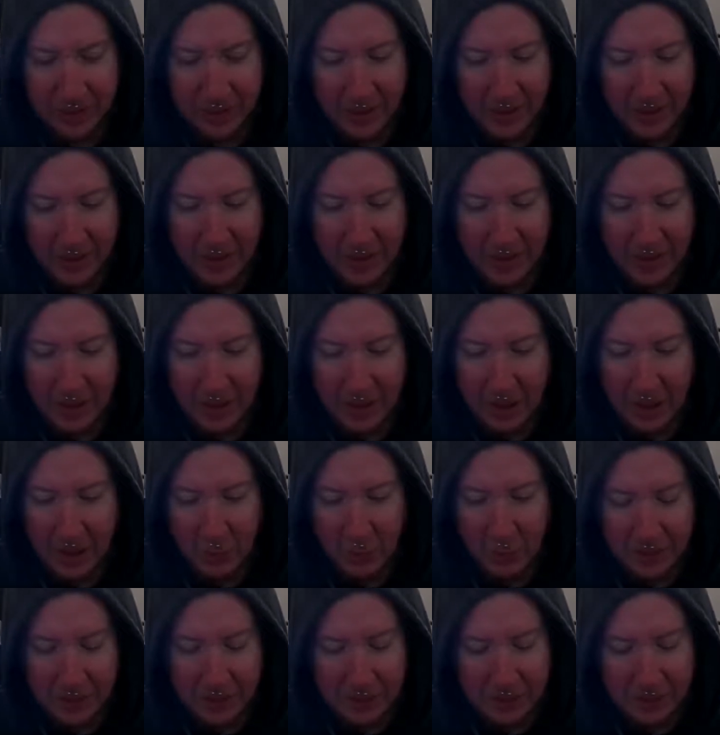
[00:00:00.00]
I wash my
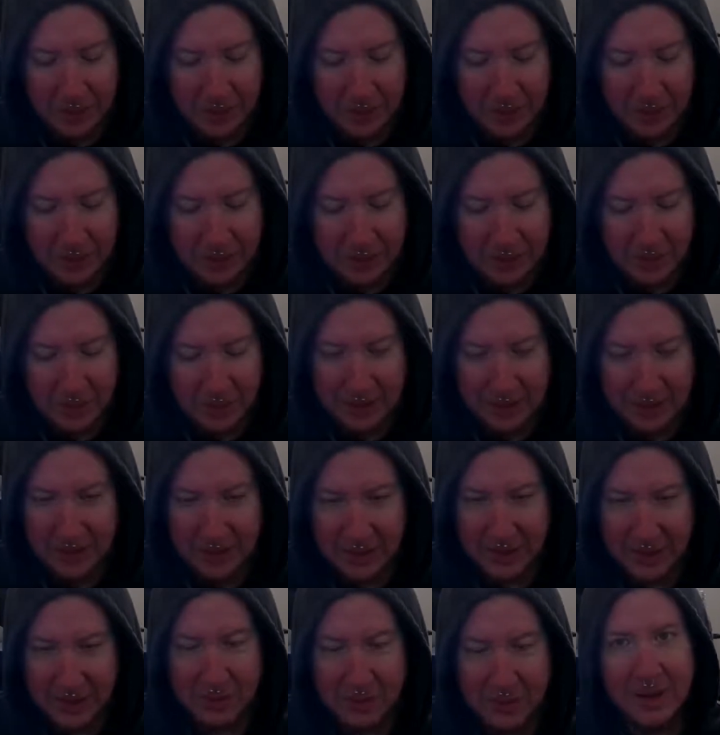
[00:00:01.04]
hands when I touch something
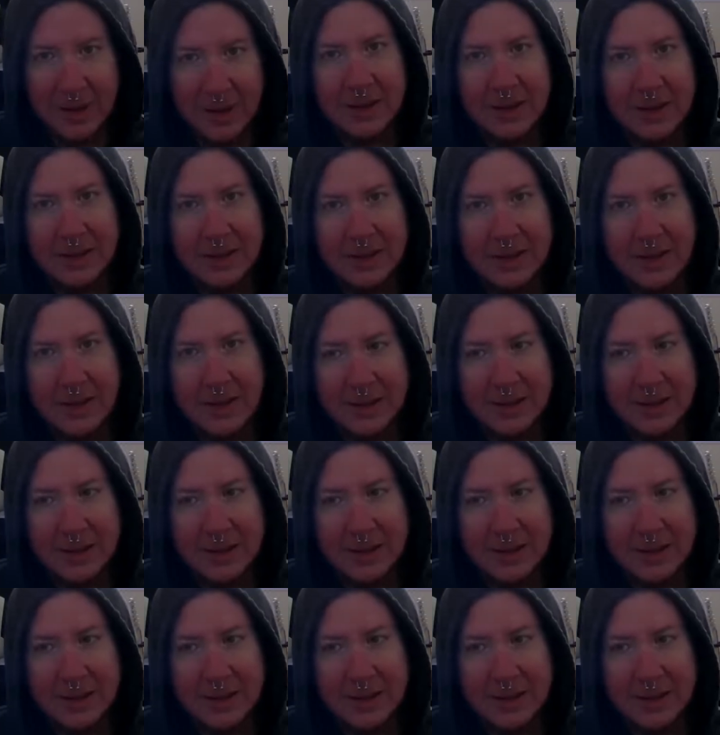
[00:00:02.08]
disgusting.